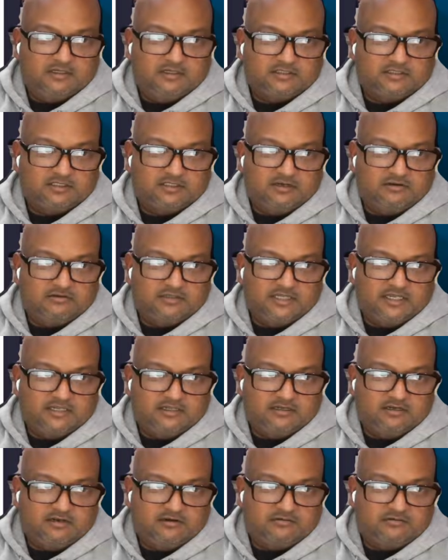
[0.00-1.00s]
So there
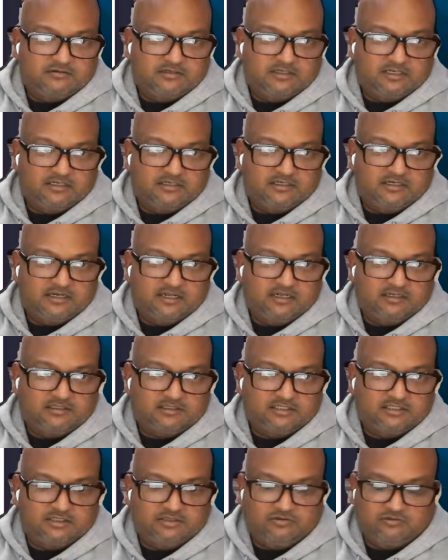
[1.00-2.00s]
you go. It
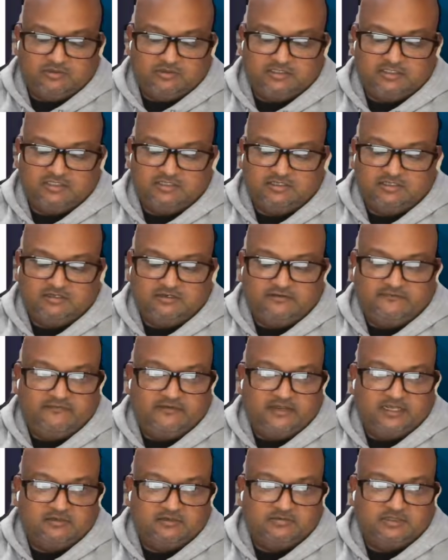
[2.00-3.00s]
tells you what the
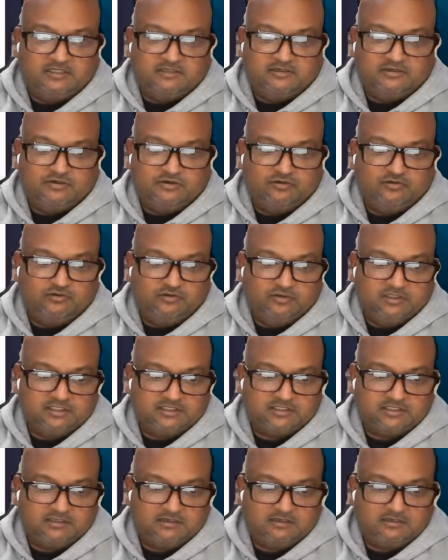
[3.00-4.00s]
available
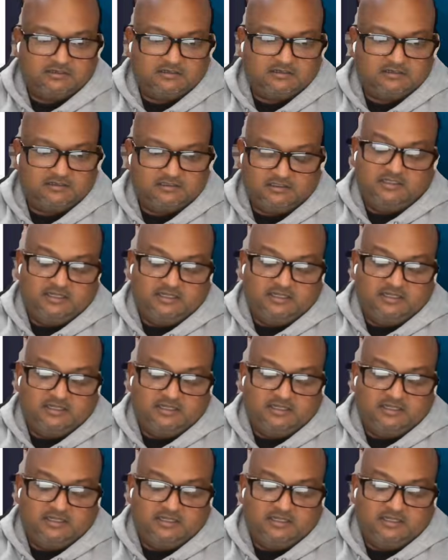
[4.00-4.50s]
tools are